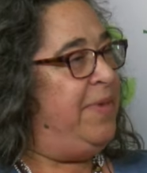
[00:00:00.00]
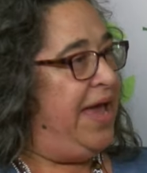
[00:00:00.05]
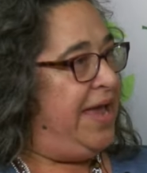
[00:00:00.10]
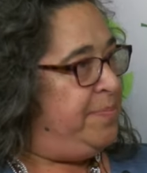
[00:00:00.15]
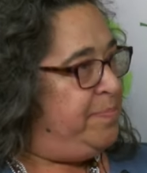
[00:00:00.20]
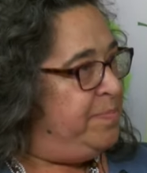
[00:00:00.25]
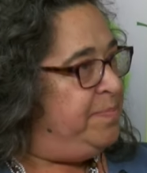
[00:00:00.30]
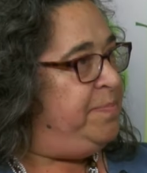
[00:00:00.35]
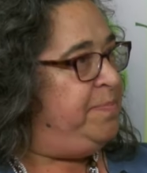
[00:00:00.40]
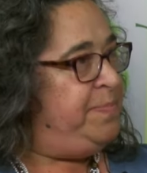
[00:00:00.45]

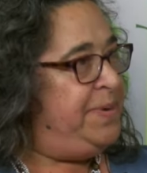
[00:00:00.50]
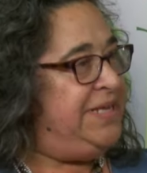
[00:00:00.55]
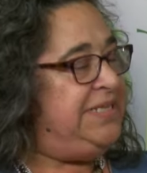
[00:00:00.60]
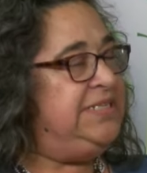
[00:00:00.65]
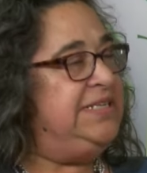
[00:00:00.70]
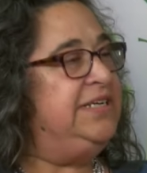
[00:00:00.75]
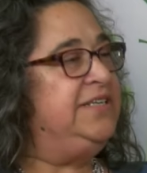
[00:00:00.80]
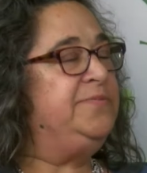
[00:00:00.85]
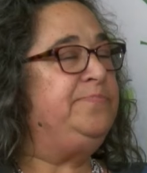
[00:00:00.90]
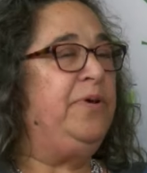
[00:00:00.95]
my
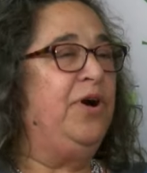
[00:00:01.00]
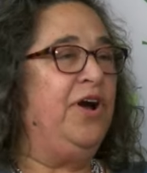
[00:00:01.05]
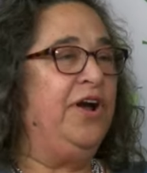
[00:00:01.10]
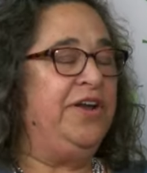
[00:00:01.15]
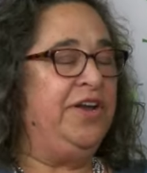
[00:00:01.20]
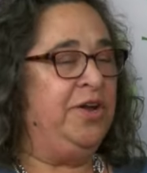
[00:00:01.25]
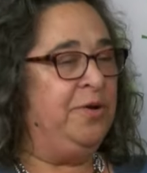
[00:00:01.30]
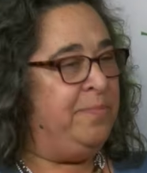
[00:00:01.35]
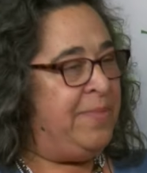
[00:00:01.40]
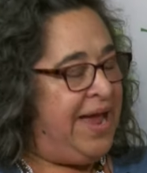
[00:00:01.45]
business
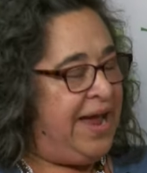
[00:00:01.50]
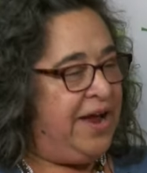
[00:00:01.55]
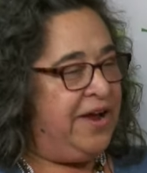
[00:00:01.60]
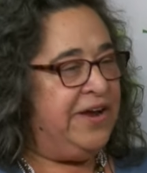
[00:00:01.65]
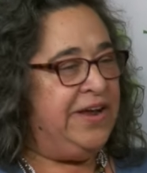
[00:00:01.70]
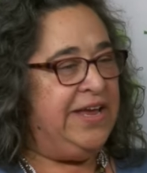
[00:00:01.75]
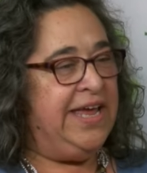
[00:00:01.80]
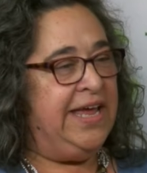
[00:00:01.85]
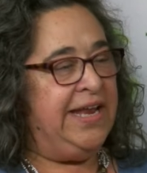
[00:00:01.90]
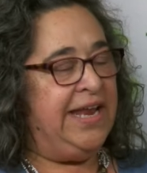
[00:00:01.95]
partner
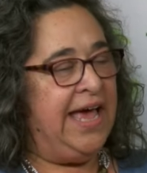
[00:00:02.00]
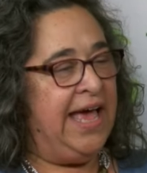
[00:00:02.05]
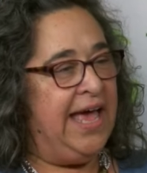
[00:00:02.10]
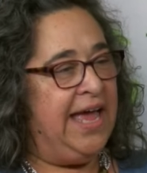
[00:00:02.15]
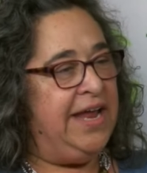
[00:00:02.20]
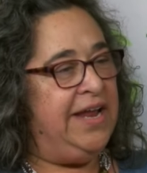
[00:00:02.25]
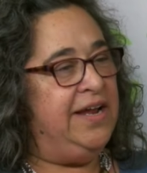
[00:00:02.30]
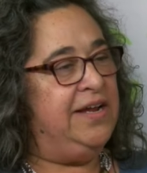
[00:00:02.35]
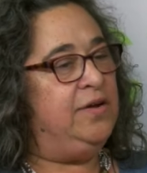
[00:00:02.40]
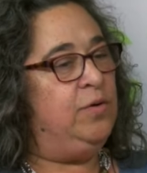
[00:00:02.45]
Mary and
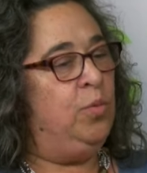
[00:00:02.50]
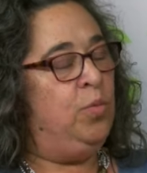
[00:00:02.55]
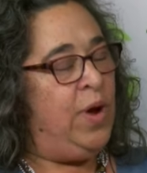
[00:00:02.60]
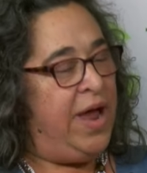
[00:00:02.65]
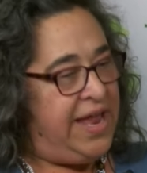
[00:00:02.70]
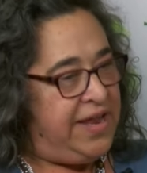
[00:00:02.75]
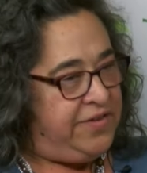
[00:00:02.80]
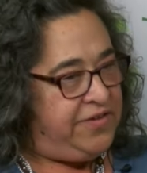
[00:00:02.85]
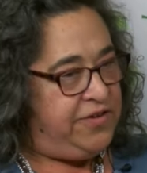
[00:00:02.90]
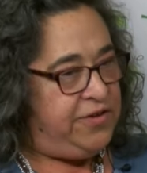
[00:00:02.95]
I
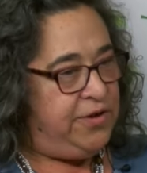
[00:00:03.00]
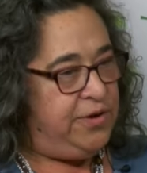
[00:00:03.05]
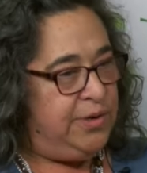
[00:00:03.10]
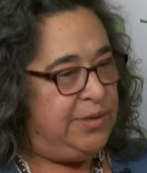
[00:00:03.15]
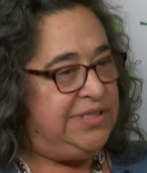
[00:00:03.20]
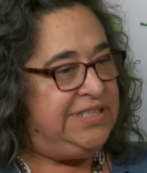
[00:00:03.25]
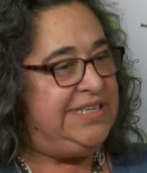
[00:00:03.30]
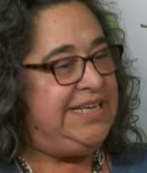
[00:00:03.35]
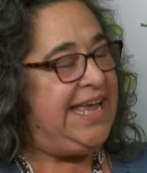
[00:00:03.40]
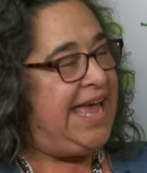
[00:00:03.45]
went
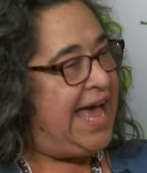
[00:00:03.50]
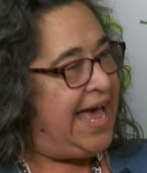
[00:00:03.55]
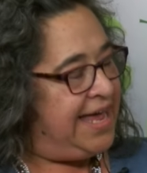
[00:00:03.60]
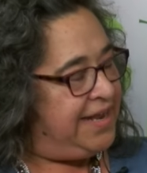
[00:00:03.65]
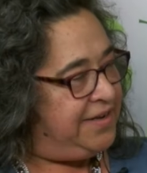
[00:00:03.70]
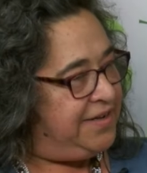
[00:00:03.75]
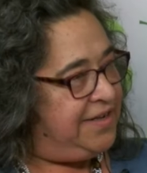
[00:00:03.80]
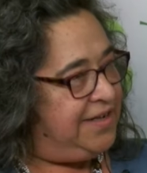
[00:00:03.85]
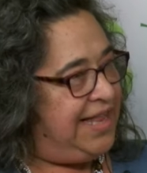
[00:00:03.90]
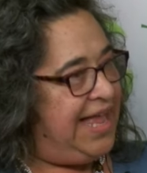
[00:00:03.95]
to
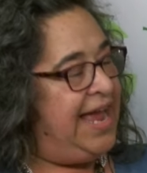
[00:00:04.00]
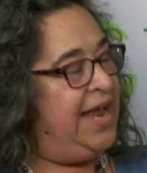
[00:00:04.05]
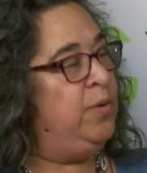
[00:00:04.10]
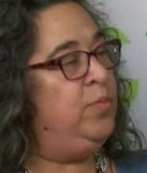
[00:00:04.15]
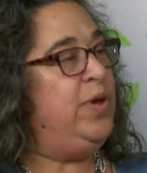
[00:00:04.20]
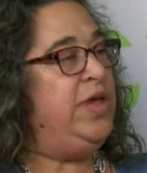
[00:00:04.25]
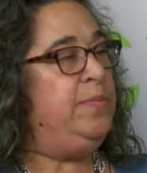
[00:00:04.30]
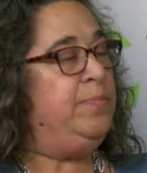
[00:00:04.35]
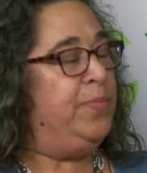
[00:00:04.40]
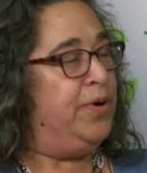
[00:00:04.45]
Seattle
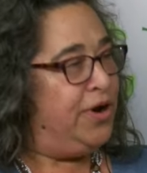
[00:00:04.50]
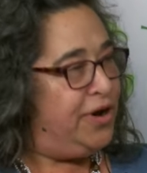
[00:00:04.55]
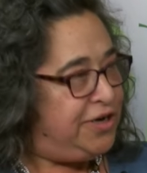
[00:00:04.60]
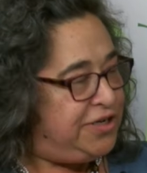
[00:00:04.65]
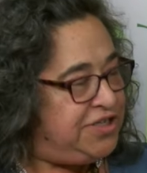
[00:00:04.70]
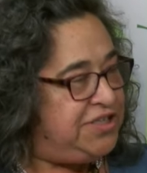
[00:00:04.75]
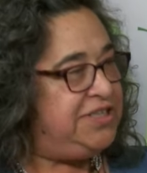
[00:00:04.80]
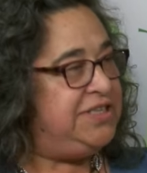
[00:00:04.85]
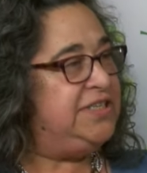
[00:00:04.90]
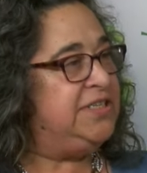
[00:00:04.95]
and we
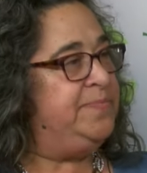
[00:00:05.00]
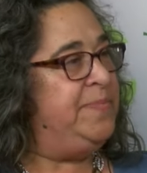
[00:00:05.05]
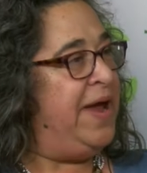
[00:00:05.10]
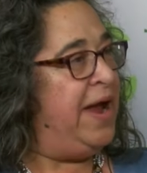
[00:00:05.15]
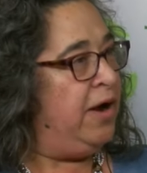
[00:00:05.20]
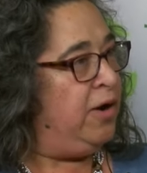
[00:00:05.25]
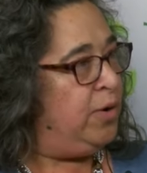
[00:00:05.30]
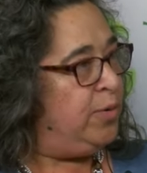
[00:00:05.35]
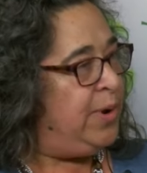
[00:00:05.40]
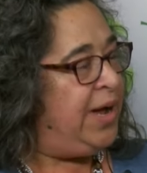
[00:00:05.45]
purchased
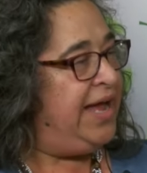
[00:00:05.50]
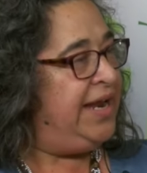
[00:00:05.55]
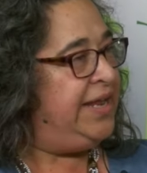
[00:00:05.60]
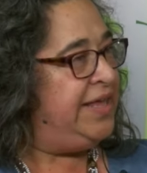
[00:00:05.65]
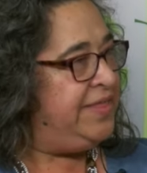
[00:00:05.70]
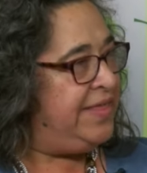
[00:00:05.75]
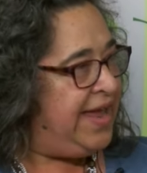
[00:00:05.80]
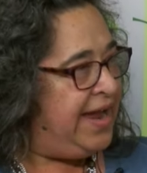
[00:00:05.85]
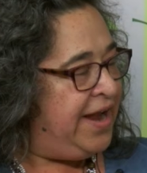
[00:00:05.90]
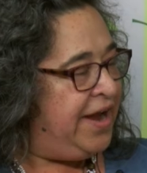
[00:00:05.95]

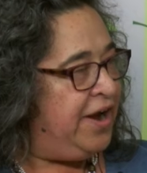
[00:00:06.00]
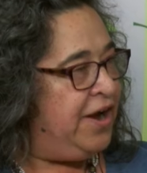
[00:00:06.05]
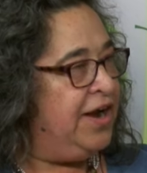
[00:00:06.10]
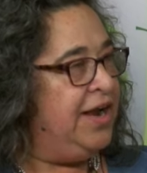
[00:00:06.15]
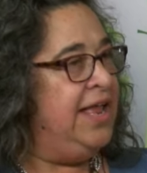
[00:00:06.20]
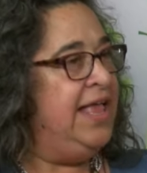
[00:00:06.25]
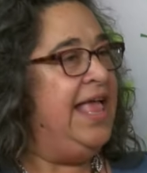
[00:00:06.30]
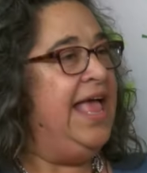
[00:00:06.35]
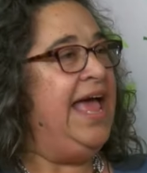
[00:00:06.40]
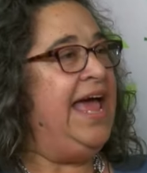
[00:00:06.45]
marijuana there
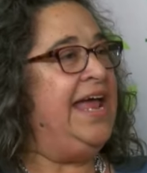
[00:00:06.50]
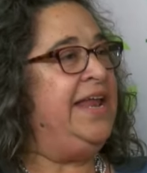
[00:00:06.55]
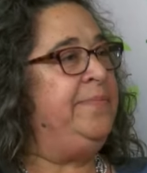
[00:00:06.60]
mm-hmm.